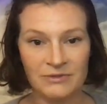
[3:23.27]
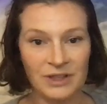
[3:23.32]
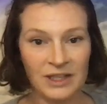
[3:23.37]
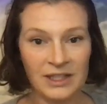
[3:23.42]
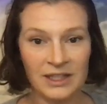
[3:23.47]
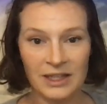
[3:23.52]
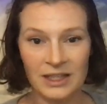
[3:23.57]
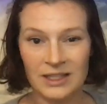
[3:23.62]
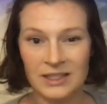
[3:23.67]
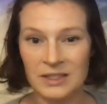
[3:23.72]

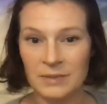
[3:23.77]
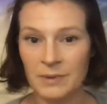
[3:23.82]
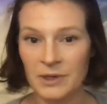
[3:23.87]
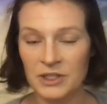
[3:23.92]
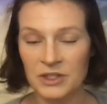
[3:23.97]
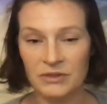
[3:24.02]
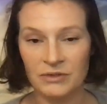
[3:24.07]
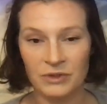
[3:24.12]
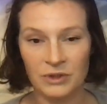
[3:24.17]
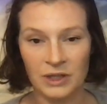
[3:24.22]

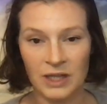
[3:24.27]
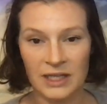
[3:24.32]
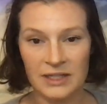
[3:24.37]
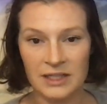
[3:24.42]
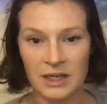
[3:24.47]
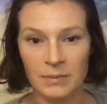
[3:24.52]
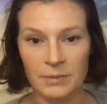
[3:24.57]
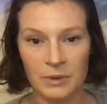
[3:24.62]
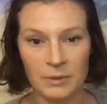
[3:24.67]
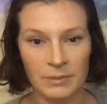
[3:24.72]
especially for the last
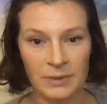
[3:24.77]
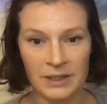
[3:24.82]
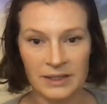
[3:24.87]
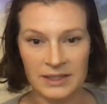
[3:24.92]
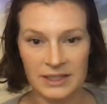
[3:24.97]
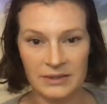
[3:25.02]
couple of months,